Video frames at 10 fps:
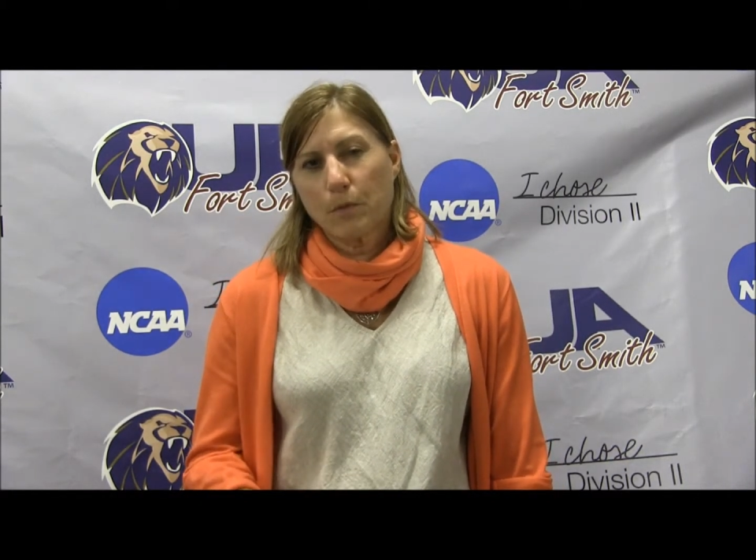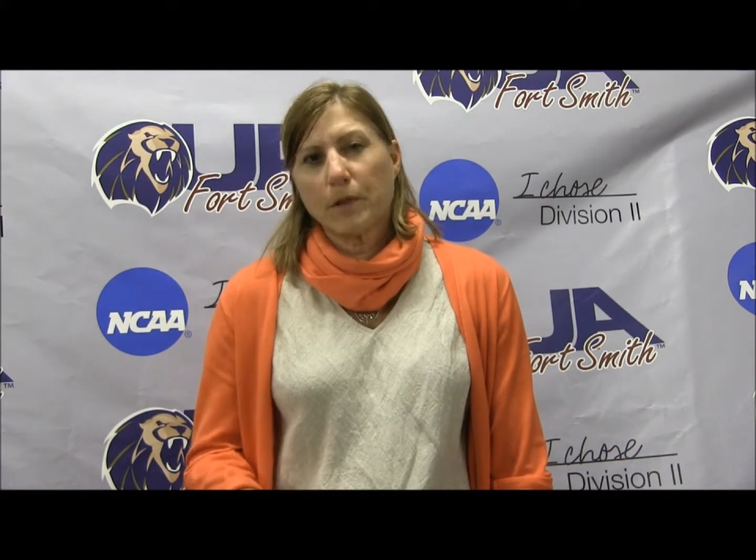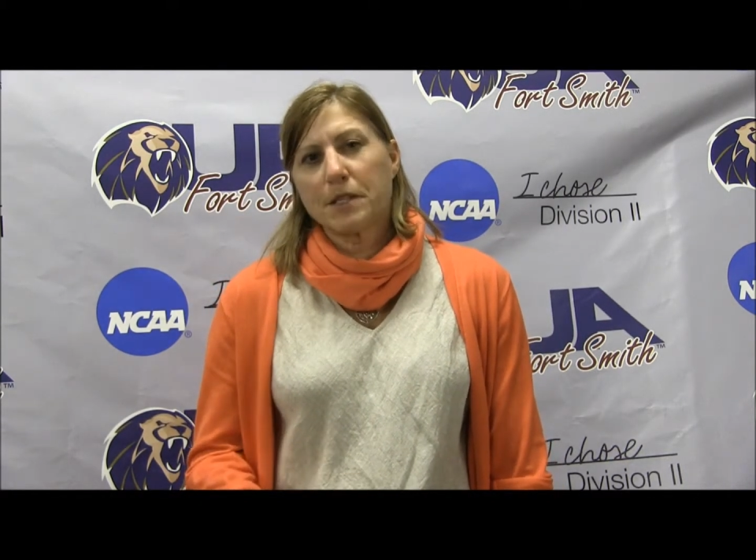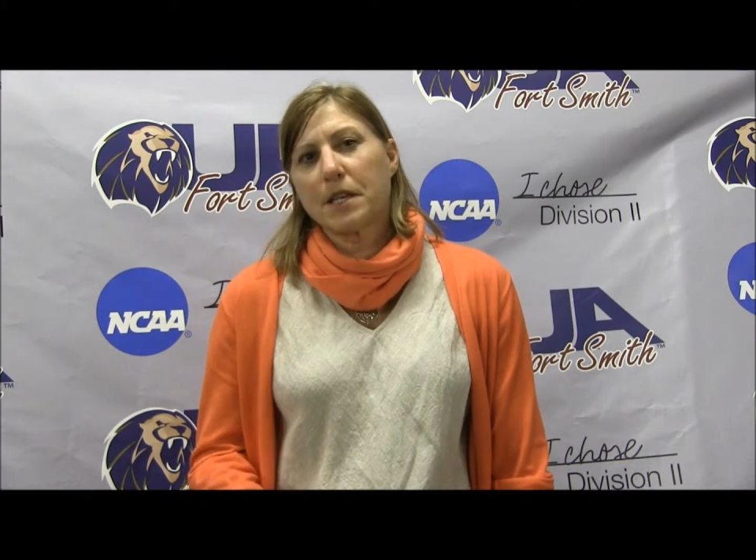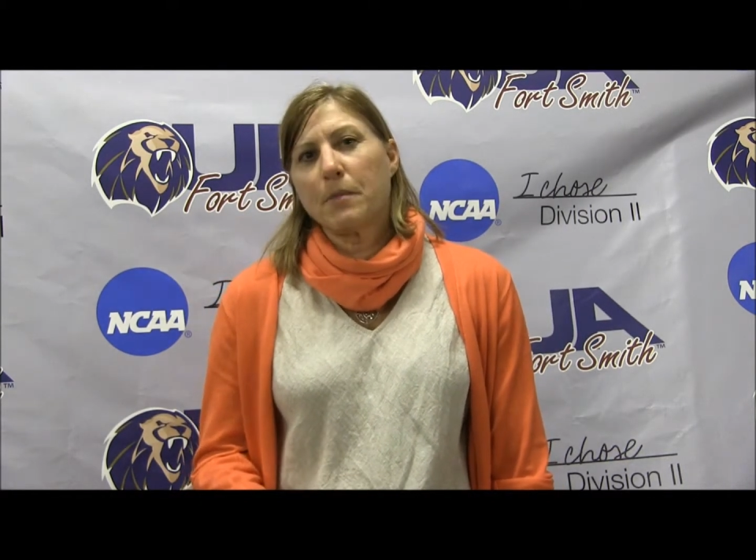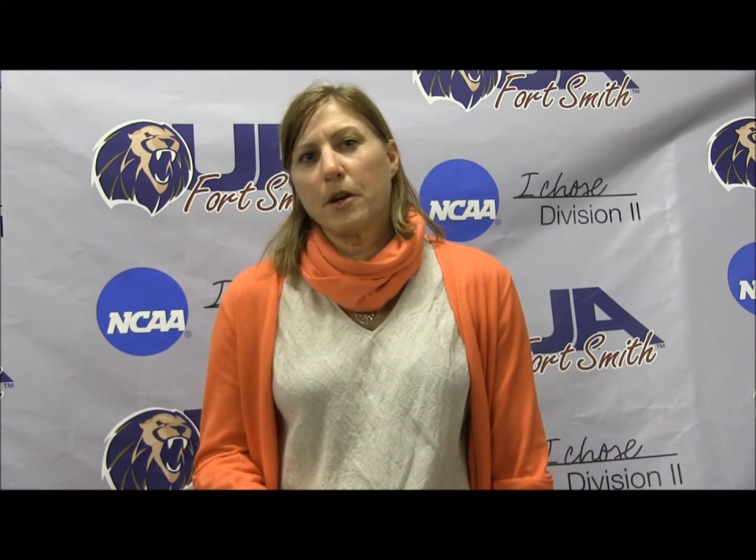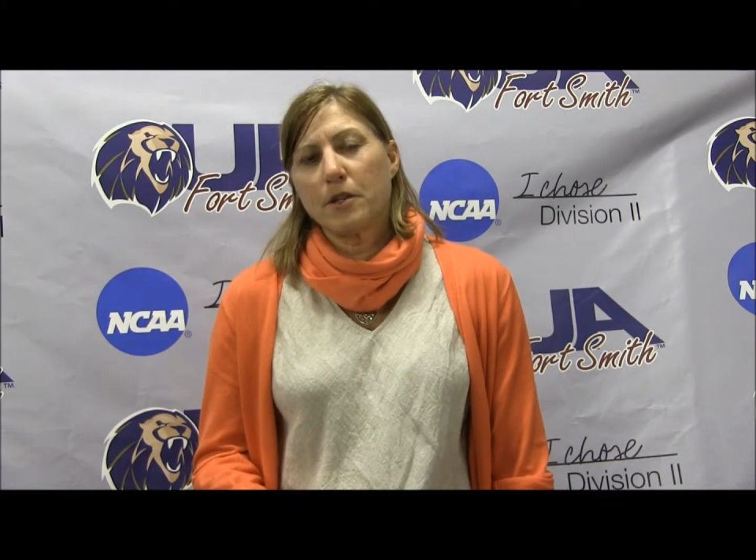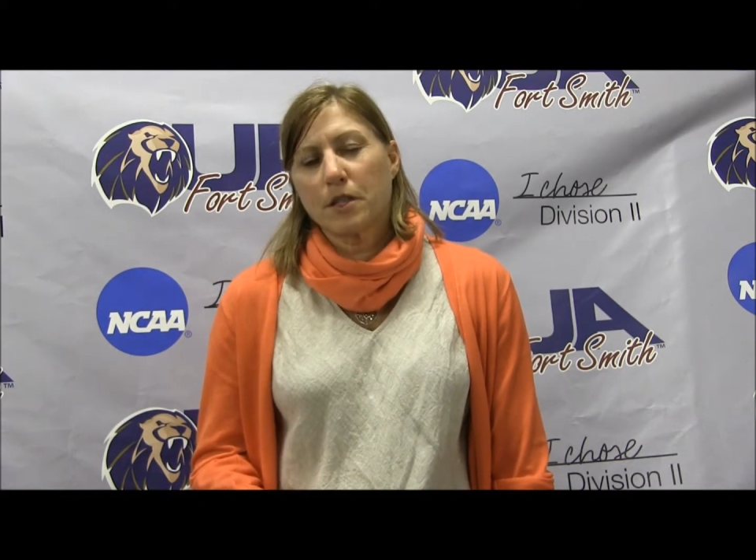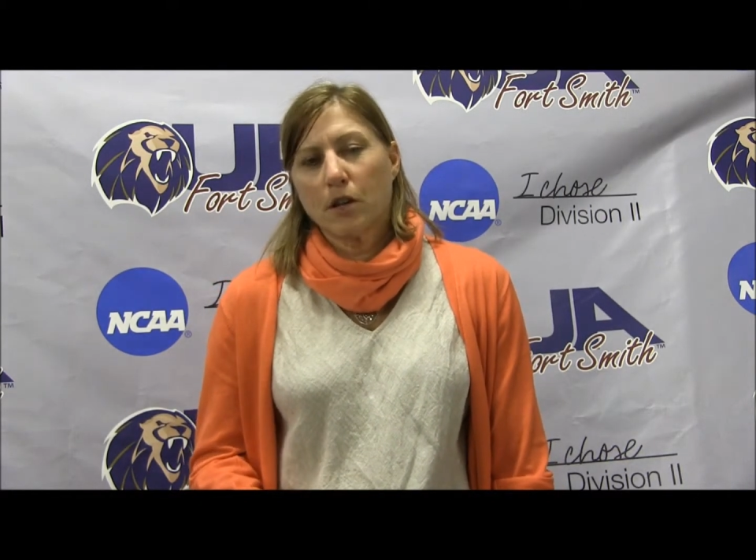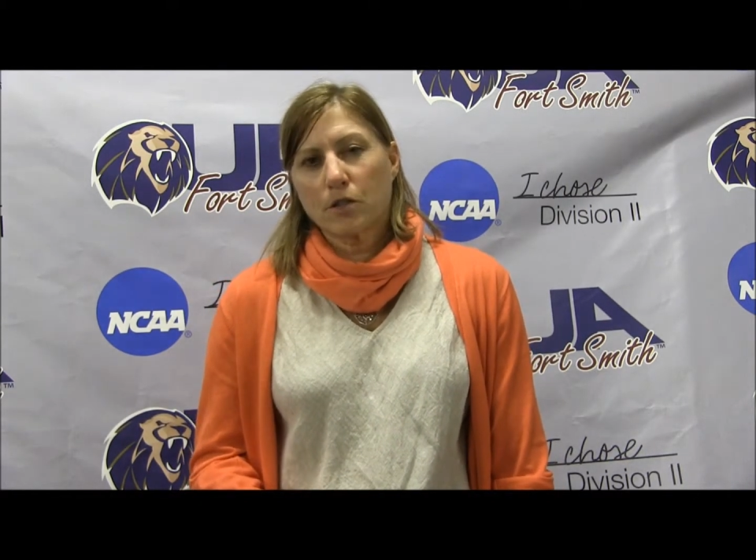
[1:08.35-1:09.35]
We play St.
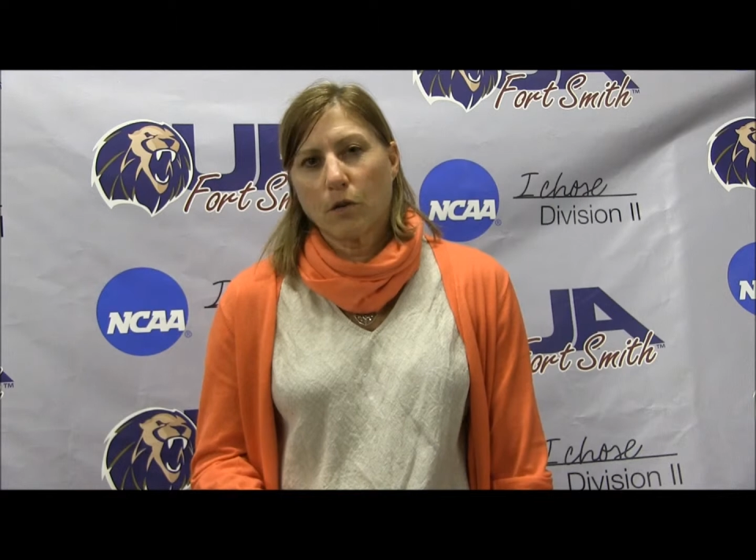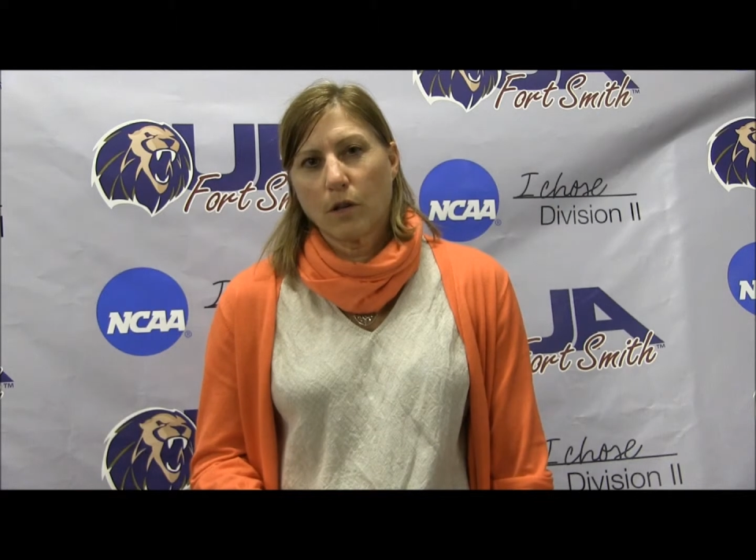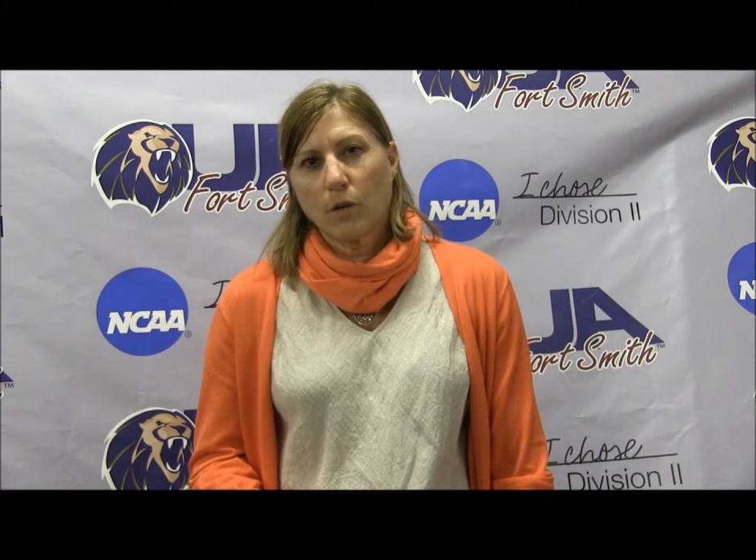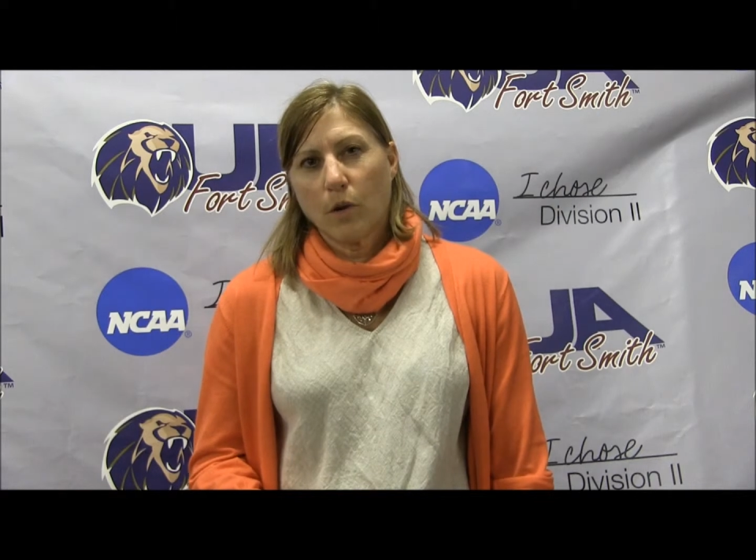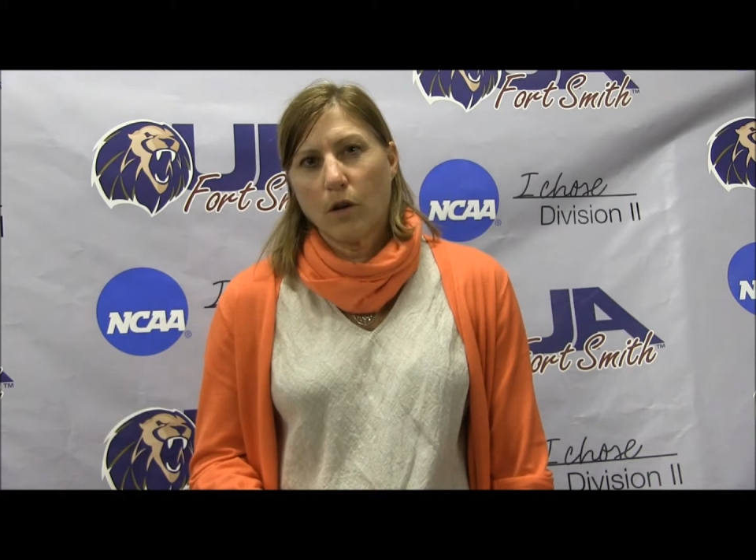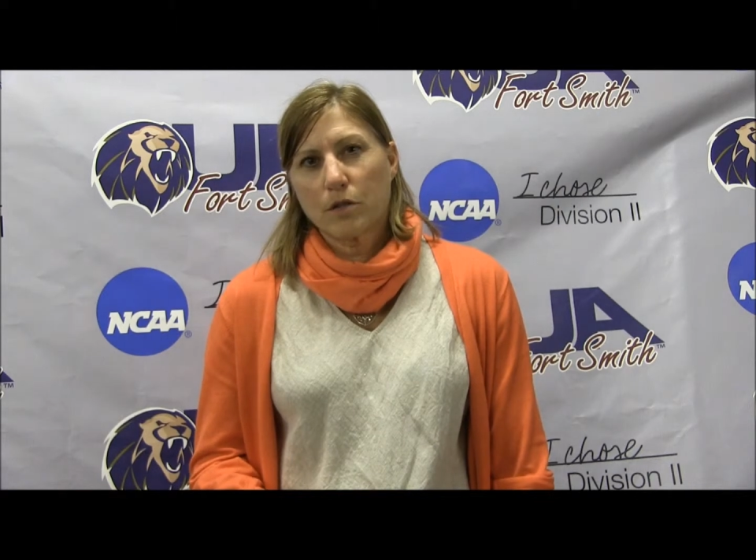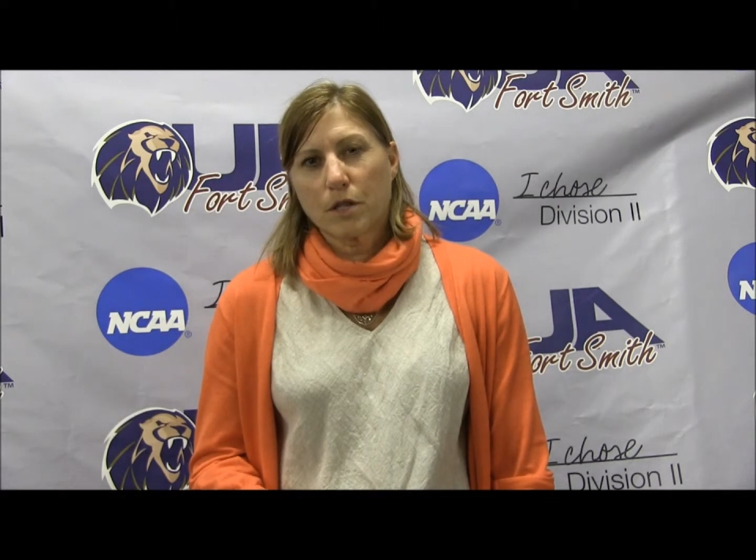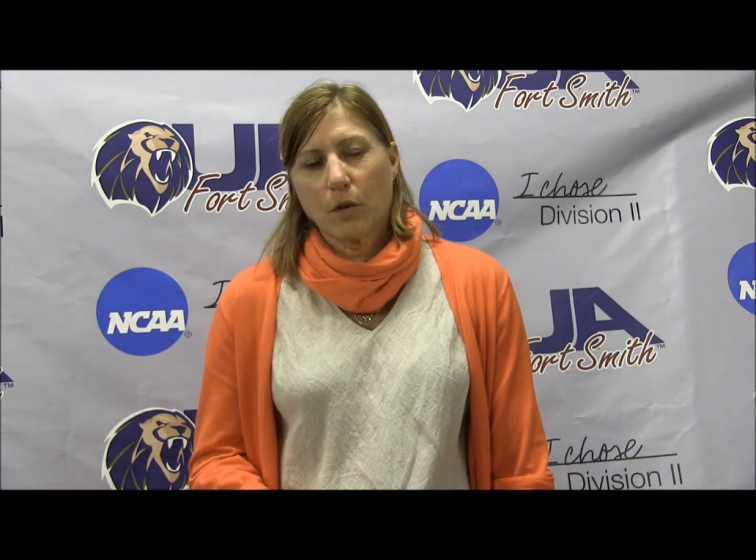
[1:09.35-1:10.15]
Mary's also on the road.